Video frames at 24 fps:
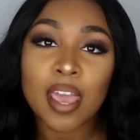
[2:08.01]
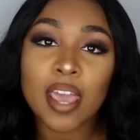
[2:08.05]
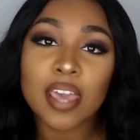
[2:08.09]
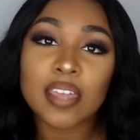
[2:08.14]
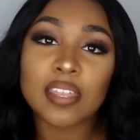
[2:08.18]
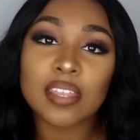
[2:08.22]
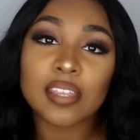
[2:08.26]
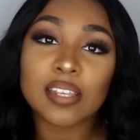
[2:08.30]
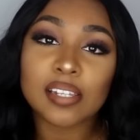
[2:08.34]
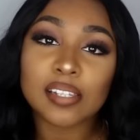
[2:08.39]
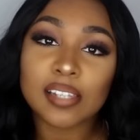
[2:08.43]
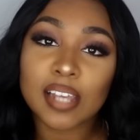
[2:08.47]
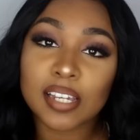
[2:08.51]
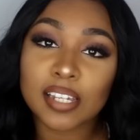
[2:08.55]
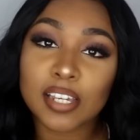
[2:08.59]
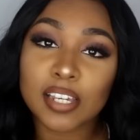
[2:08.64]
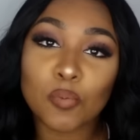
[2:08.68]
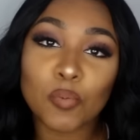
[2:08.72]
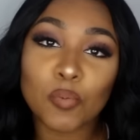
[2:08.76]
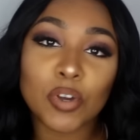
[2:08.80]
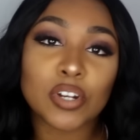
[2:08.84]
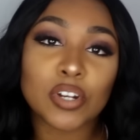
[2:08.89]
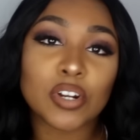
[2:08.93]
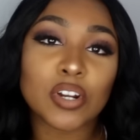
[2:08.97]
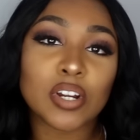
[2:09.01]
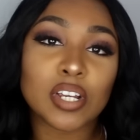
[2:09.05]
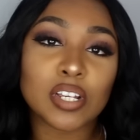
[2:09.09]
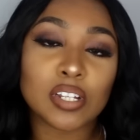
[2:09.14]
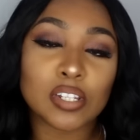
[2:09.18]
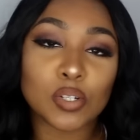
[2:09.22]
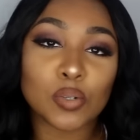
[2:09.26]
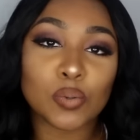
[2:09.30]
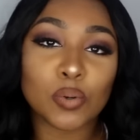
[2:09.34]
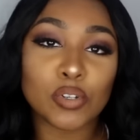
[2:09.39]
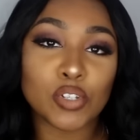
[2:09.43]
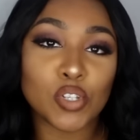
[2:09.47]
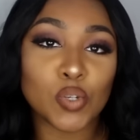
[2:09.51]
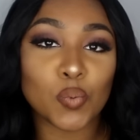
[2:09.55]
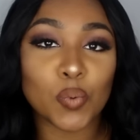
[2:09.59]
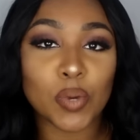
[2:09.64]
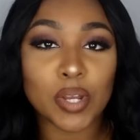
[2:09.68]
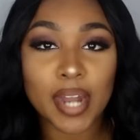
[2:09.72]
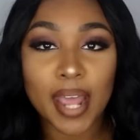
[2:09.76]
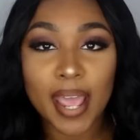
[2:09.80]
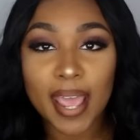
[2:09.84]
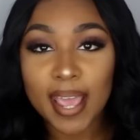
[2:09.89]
and then the second winner is going to win